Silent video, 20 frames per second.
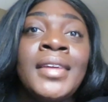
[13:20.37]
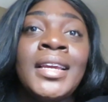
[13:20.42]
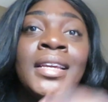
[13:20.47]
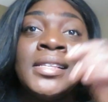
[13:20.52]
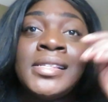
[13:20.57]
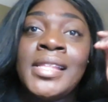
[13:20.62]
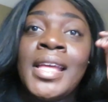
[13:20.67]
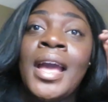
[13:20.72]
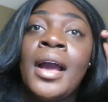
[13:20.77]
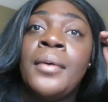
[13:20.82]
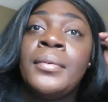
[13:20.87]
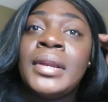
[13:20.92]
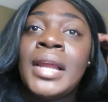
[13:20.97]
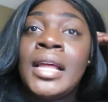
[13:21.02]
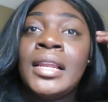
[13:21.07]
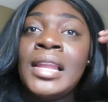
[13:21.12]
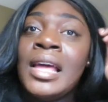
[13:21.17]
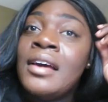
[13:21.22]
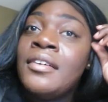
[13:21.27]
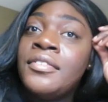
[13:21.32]
things down when
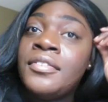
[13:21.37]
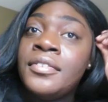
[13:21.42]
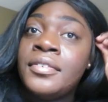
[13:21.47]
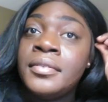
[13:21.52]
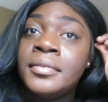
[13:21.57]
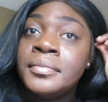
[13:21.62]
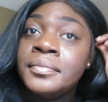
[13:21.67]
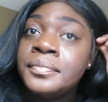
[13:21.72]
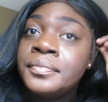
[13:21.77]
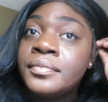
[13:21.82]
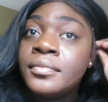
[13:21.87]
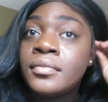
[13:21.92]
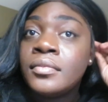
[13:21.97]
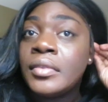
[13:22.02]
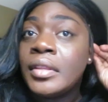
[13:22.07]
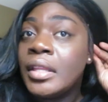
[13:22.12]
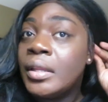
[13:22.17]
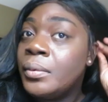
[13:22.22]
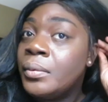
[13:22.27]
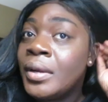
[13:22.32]
I
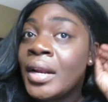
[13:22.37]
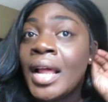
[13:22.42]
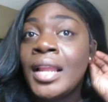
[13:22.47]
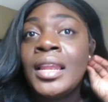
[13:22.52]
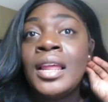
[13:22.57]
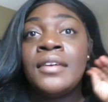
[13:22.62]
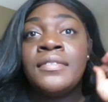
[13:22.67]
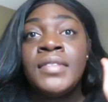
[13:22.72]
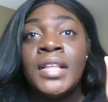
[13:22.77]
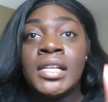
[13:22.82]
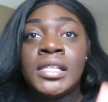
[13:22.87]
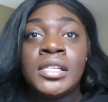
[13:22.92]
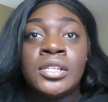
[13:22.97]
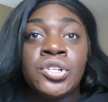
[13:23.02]
left that